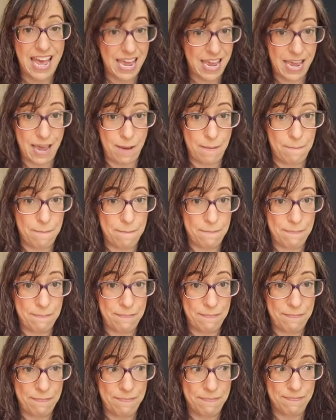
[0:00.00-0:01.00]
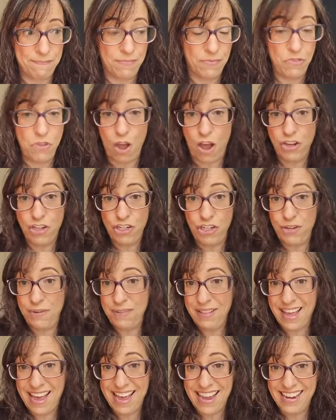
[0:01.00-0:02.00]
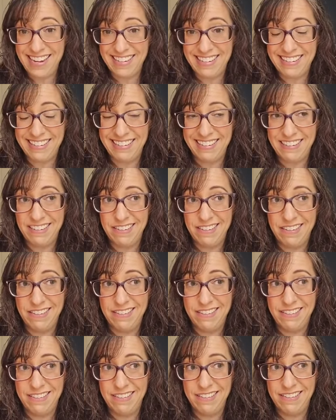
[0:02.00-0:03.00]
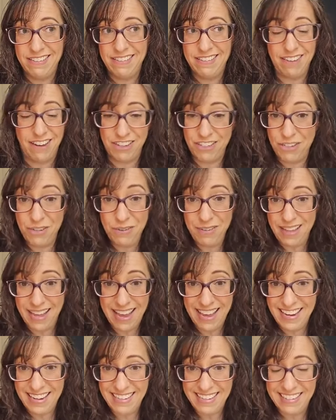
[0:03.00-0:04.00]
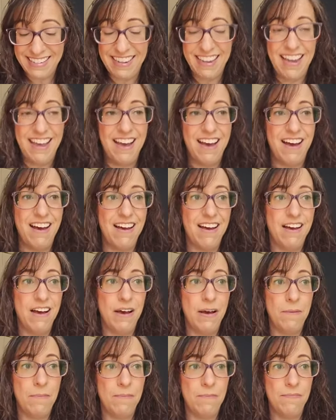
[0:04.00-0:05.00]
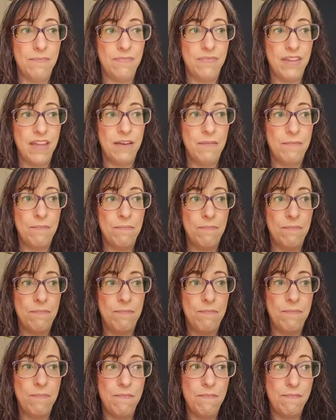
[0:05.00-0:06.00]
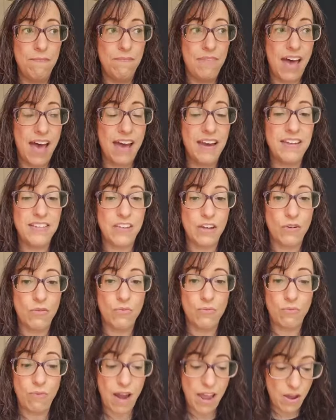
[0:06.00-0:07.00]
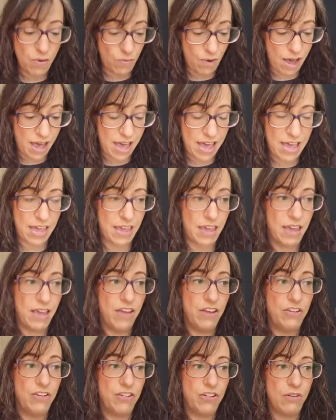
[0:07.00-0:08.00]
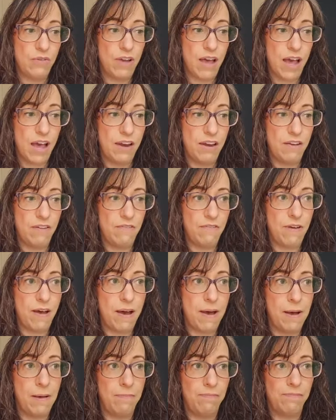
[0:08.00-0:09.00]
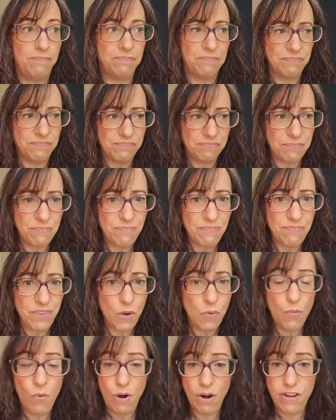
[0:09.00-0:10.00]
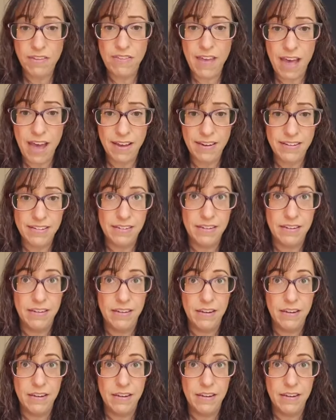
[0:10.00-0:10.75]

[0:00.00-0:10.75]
a.m. Not too late, not too late. Um, that is a great way to kind of um, work that